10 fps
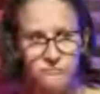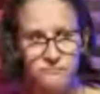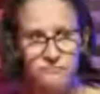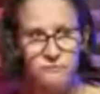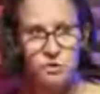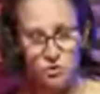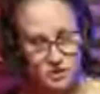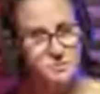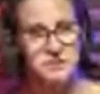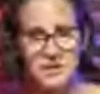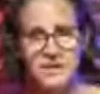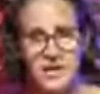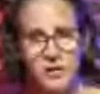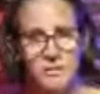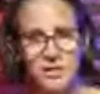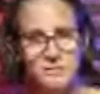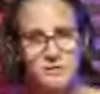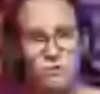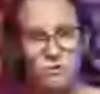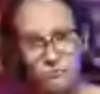trusts and endowments
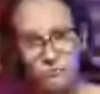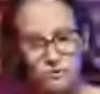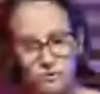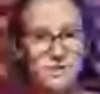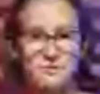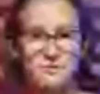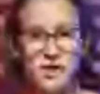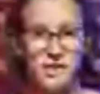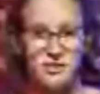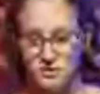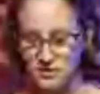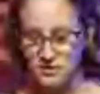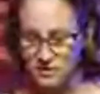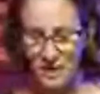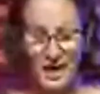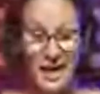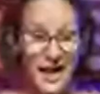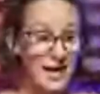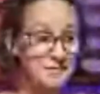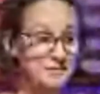or through this financial system.
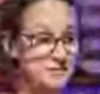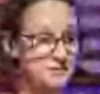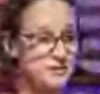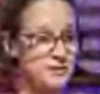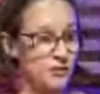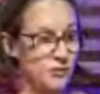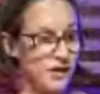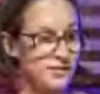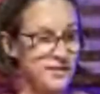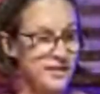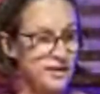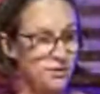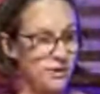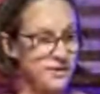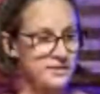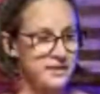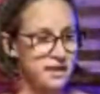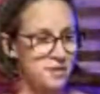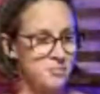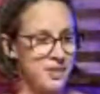I think this is a crazy, crazy
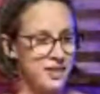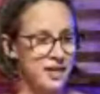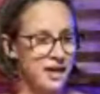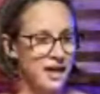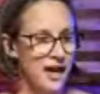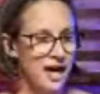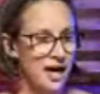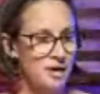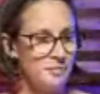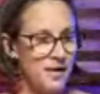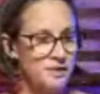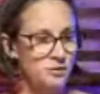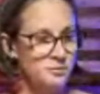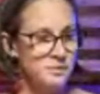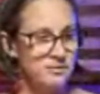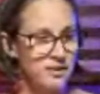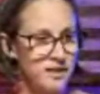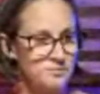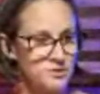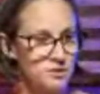topic. Um, I told him I thought he
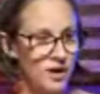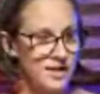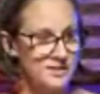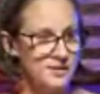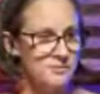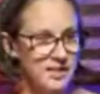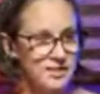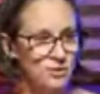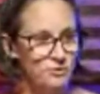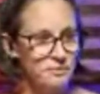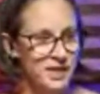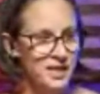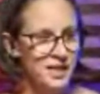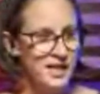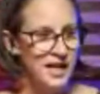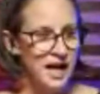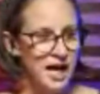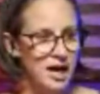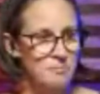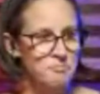was crazy when he told me,
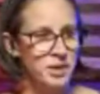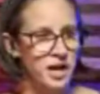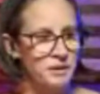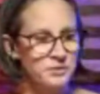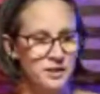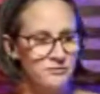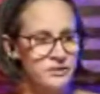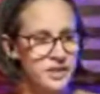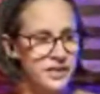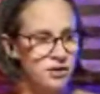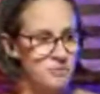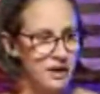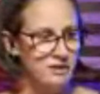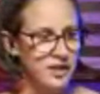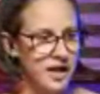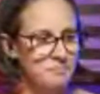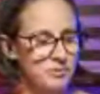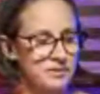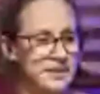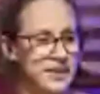um, but I would love to hear about it. I
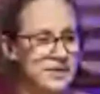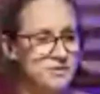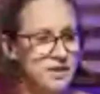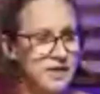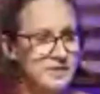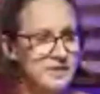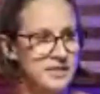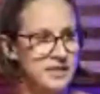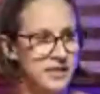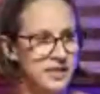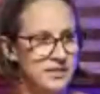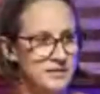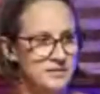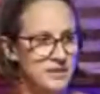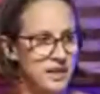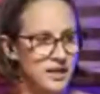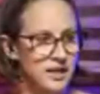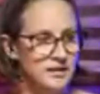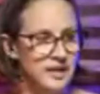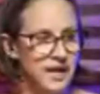believe the idea is
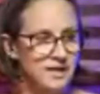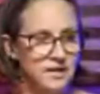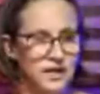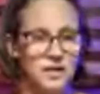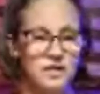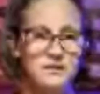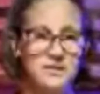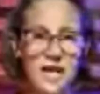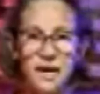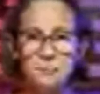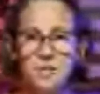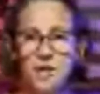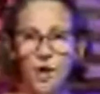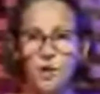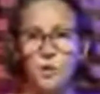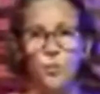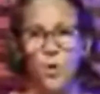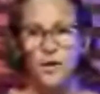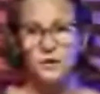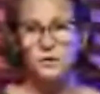that it doesn't happen all at
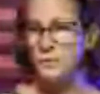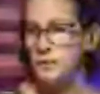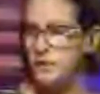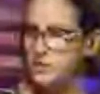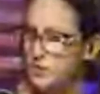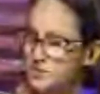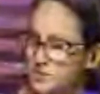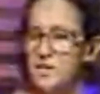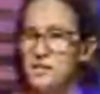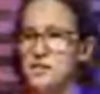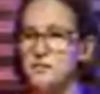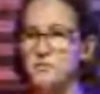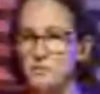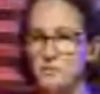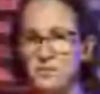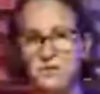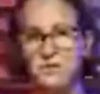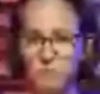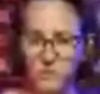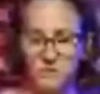once, right? We couldn't just suddenly move to this, that
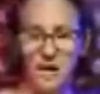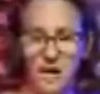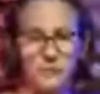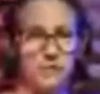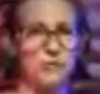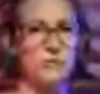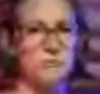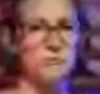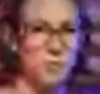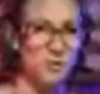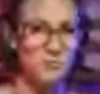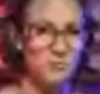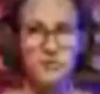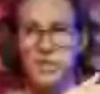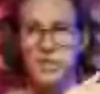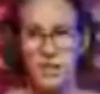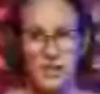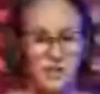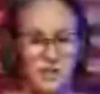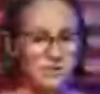we would have to move
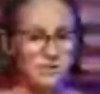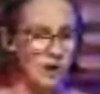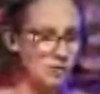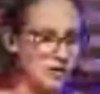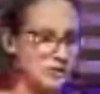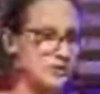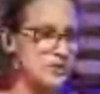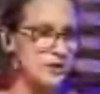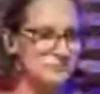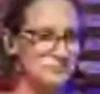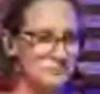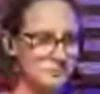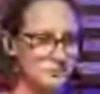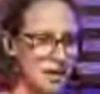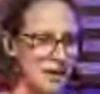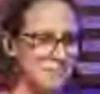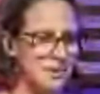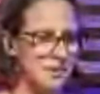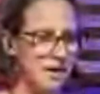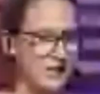into the operation. So I'm gonna
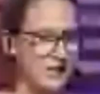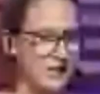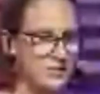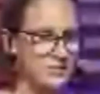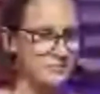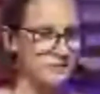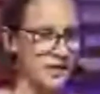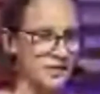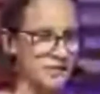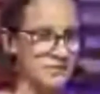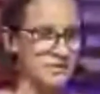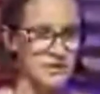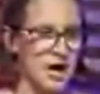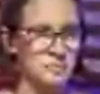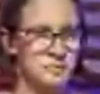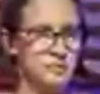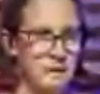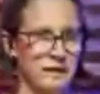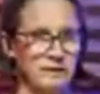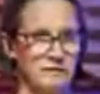I can just like stop
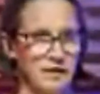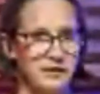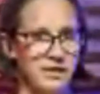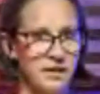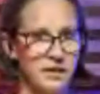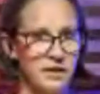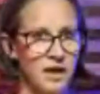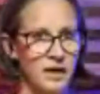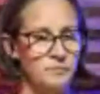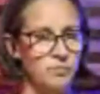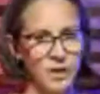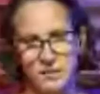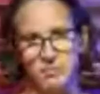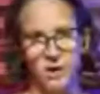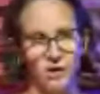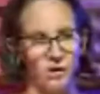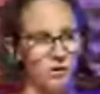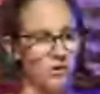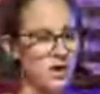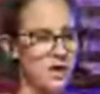speculating and bring Paul
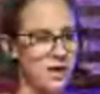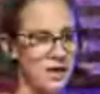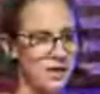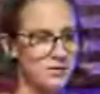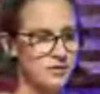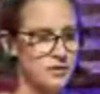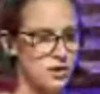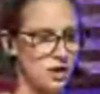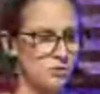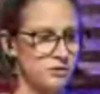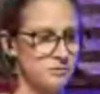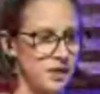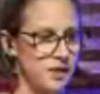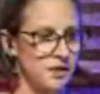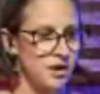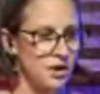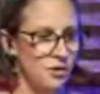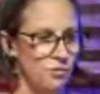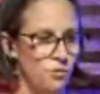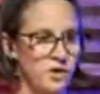into the show with me.
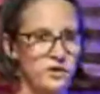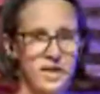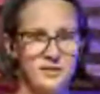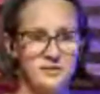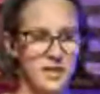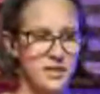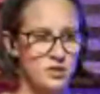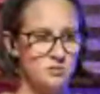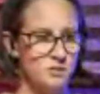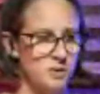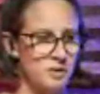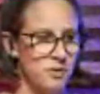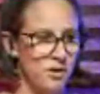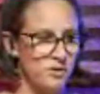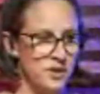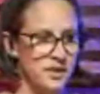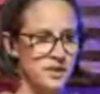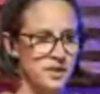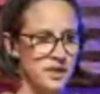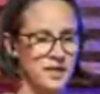What do you guys think? Should we bring Paul in
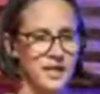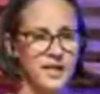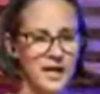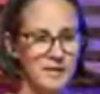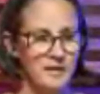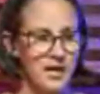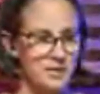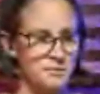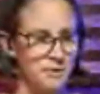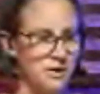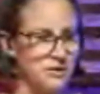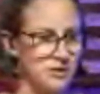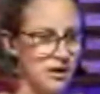and, and have an expert talk